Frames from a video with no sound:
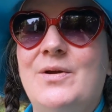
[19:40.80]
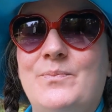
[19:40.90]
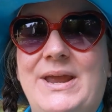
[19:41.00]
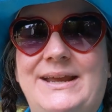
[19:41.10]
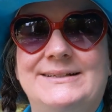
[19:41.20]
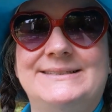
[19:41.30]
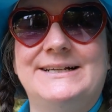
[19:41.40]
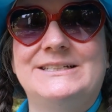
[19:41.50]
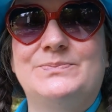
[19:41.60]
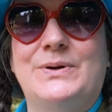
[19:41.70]
make
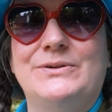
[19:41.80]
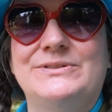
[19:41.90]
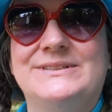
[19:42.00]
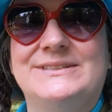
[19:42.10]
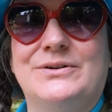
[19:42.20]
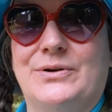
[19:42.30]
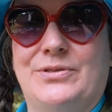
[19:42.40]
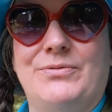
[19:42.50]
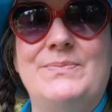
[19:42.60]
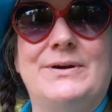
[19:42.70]
six posts or
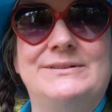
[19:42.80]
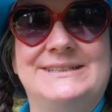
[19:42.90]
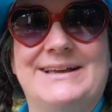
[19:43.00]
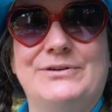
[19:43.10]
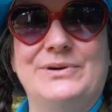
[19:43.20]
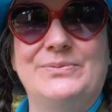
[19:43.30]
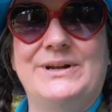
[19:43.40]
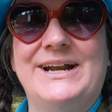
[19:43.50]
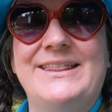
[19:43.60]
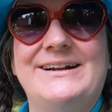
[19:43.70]
three posts level with
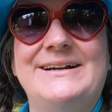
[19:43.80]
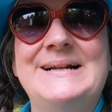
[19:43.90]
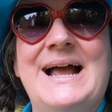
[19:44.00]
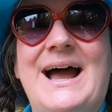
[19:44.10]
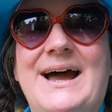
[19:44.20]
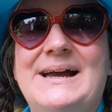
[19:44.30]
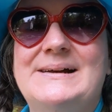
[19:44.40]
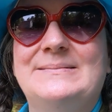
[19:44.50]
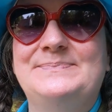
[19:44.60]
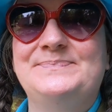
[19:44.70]
one another
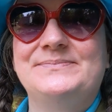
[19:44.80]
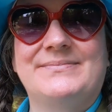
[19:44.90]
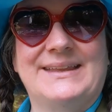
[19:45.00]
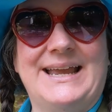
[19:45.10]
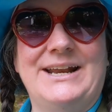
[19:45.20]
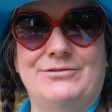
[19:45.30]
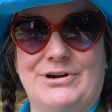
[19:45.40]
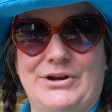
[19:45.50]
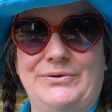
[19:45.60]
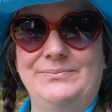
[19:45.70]
um, in a
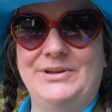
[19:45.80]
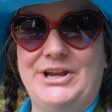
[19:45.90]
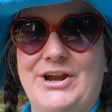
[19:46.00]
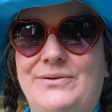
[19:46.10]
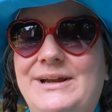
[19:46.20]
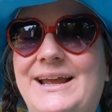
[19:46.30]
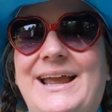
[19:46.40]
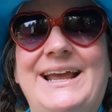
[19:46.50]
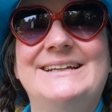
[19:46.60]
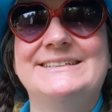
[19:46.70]
row, you know,
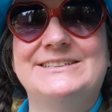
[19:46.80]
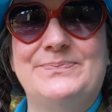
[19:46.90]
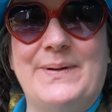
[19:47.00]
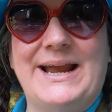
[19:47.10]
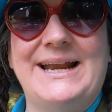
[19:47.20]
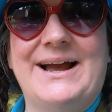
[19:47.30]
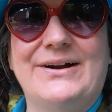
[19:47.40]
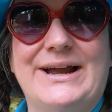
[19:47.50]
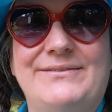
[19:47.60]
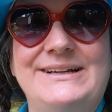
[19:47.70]
despite
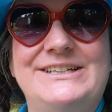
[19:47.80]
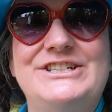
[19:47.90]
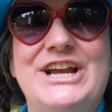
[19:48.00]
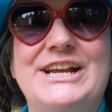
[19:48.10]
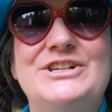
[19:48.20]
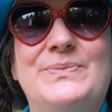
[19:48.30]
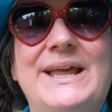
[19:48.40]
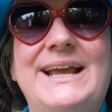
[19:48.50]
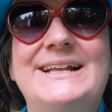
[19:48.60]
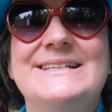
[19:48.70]
our having to change
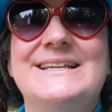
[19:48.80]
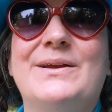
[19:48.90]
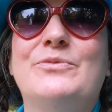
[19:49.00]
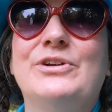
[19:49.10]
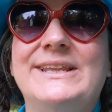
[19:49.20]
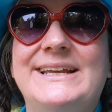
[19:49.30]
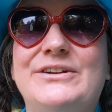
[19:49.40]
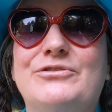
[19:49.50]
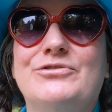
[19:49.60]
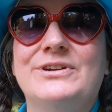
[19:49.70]
plans. I'm
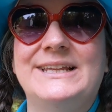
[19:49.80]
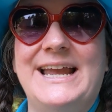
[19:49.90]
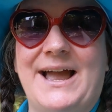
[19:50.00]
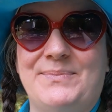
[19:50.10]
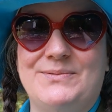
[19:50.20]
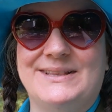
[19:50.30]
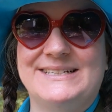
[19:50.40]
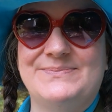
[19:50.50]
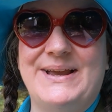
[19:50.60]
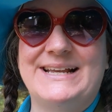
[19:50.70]
really, really happy with the
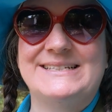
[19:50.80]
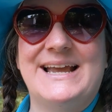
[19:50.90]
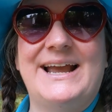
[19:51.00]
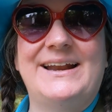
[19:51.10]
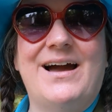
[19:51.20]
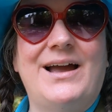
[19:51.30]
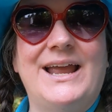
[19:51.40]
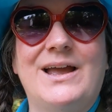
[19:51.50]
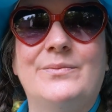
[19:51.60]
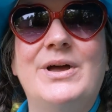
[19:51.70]
space and I
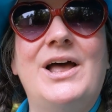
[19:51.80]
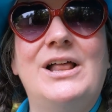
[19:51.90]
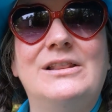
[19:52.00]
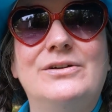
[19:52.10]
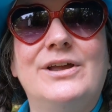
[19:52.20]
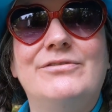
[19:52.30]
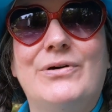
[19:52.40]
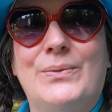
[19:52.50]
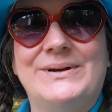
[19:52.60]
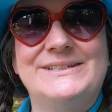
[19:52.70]
am looking
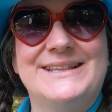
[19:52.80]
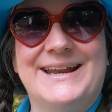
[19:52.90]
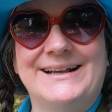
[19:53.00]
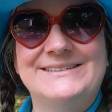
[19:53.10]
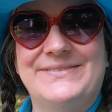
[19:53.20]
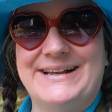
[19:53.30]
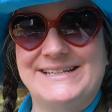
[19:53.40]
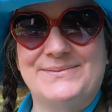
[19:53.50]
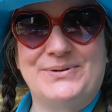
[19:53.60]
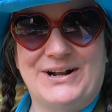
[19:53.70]
forward to the next phase
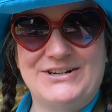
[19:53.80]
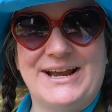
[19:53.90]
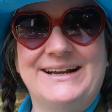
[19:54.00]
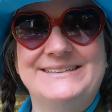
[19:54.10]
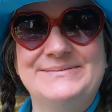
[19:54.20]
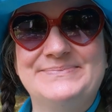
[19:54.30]
of the project.